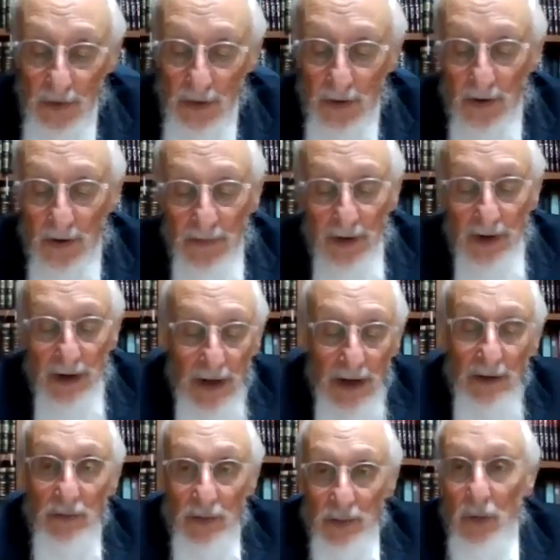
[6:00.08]
Shmuel Hanavi, and
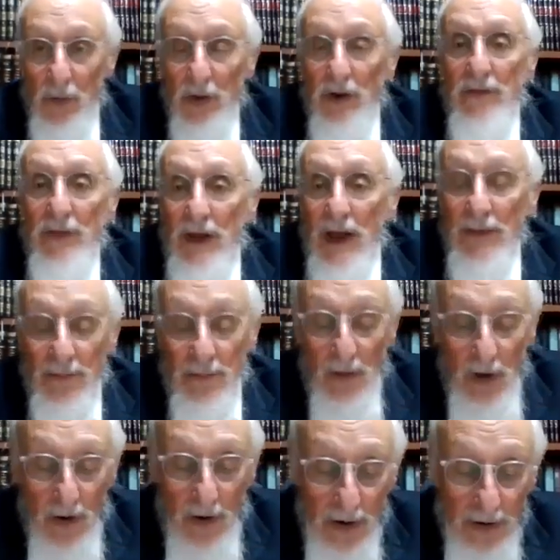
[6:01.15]
Shmuel Hanavi came from
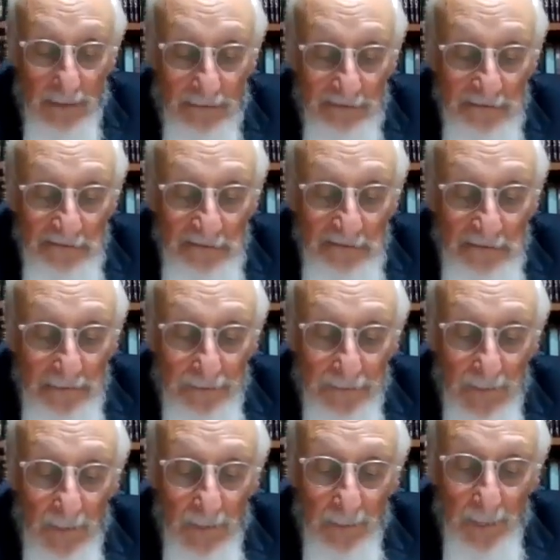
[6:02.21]
Korach.
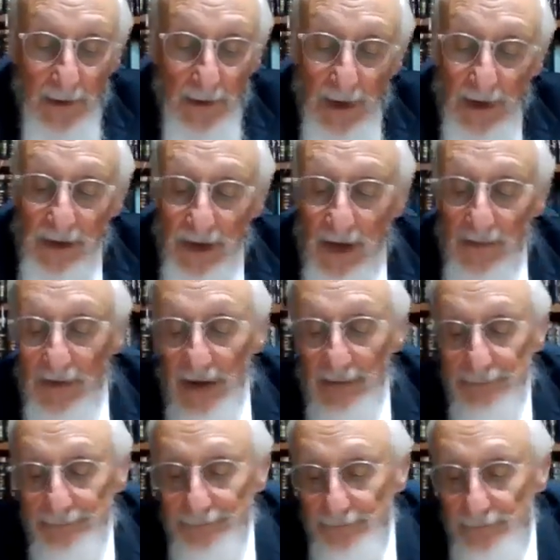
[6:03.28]
Yesh
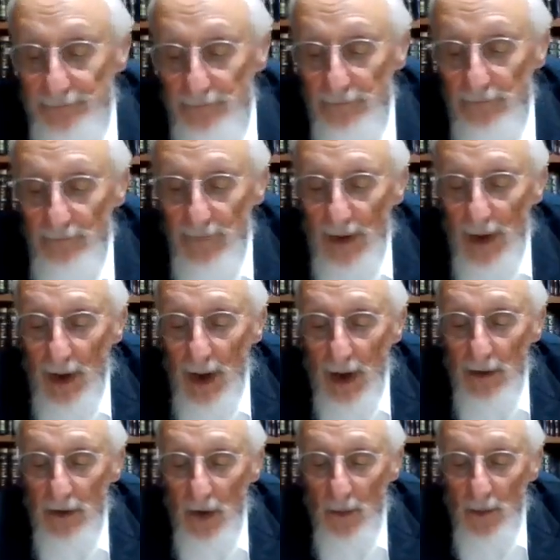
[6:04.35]
Lavin.
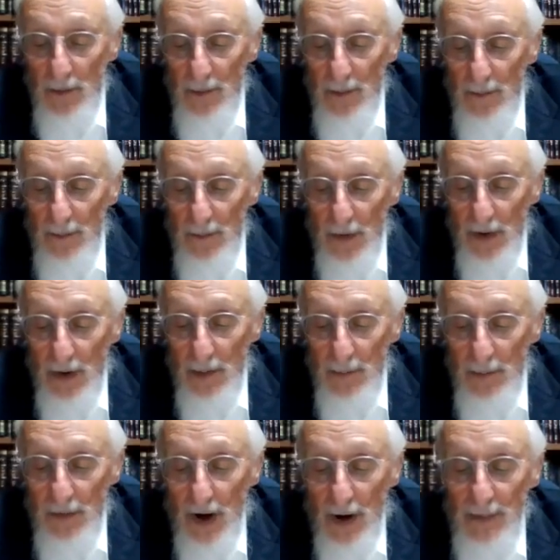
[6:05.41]
Hello, Bara
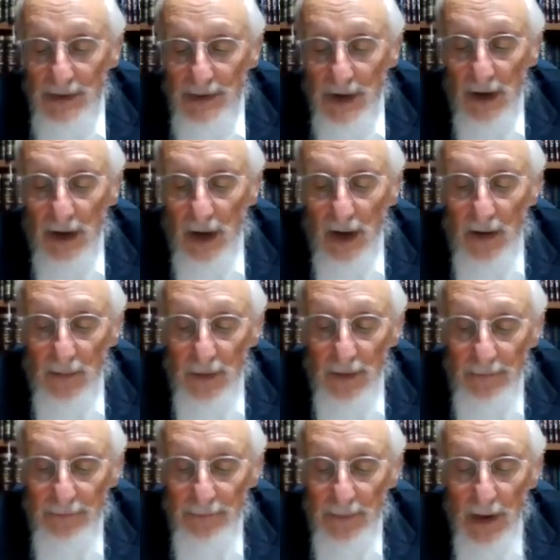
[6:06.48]
Mizaka Alba.
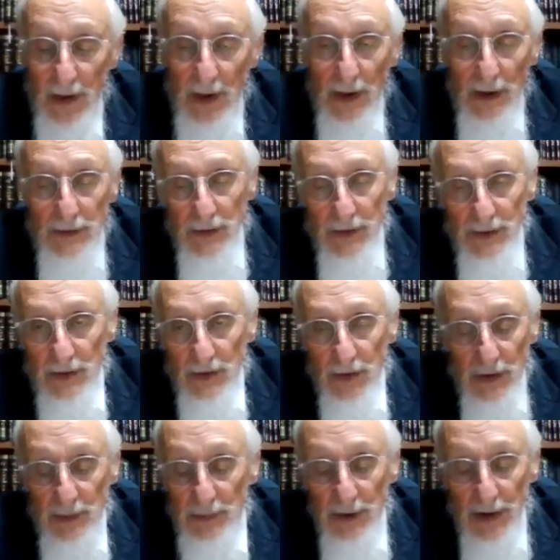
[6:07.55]
So he's
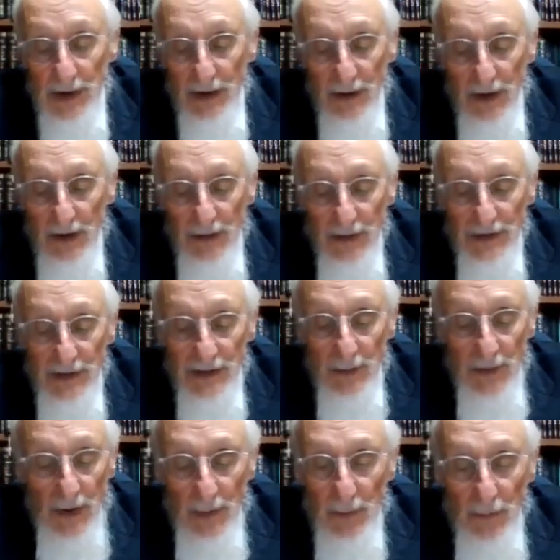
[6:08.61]
going to explain here now. This is
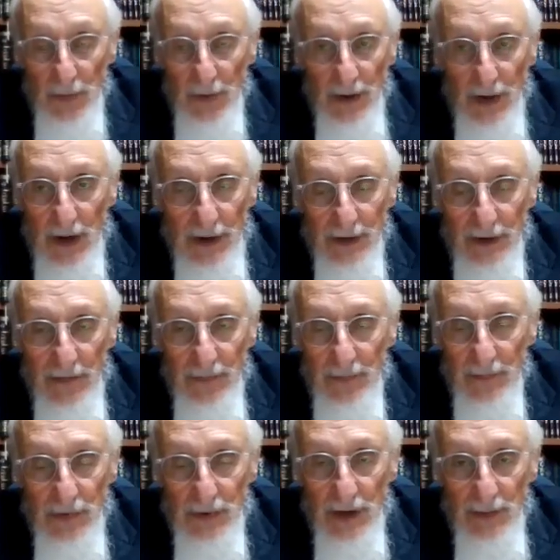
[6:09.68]
a brilliant idea
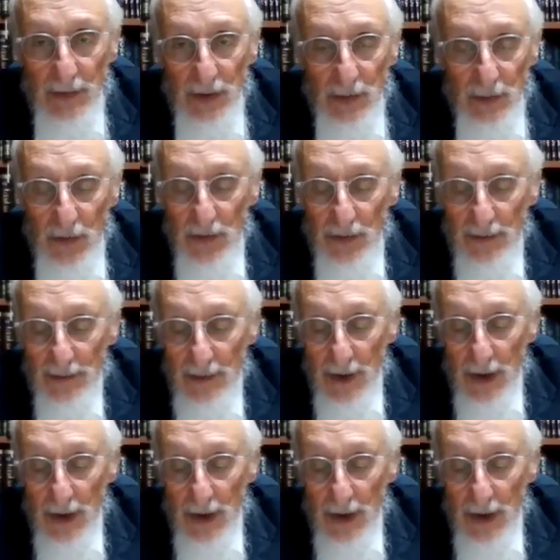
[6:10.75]
from the Shem Shmuel.